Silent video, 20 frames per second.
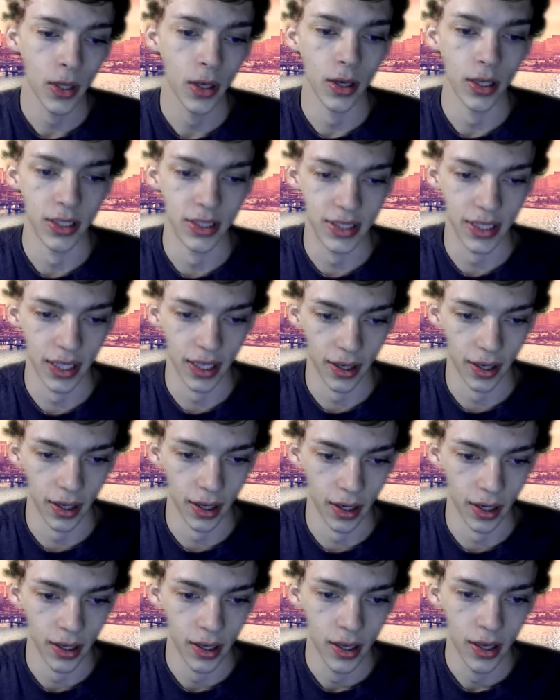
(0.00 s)
He
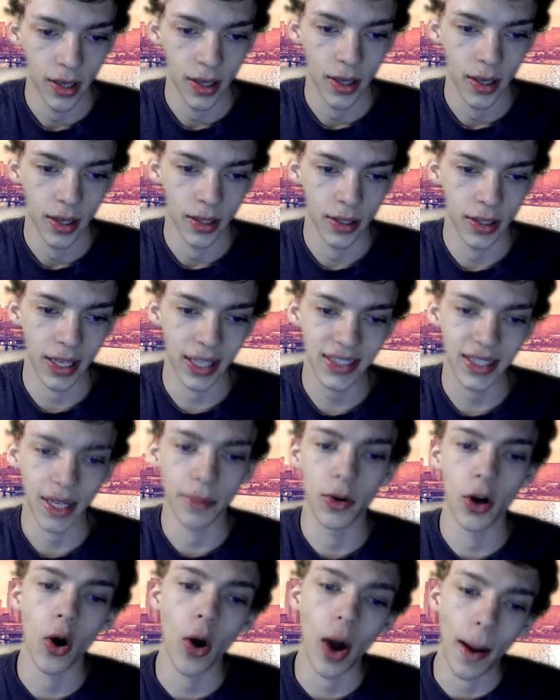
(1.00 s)
said, yes, I'm
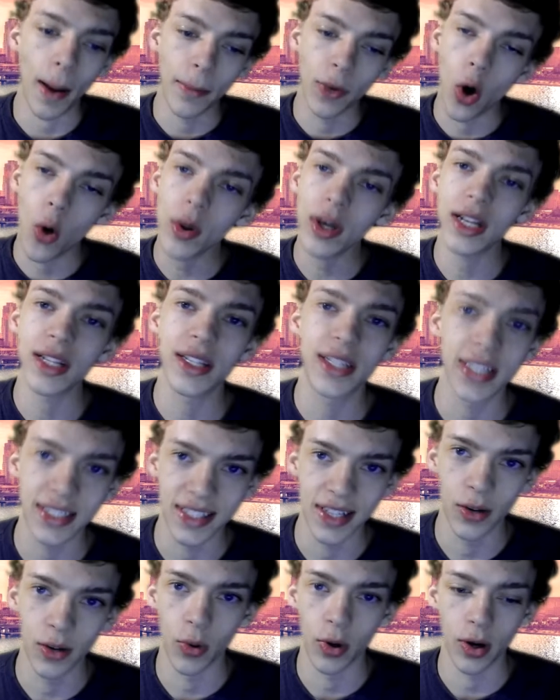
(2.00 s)
going to
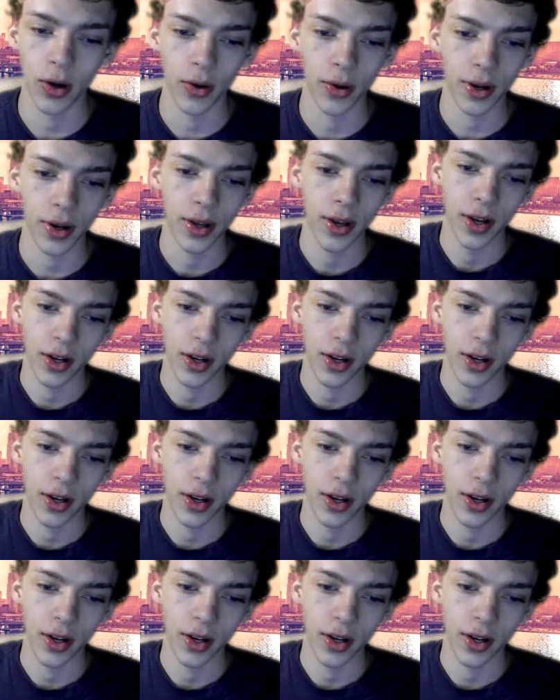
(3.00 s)
Disney World.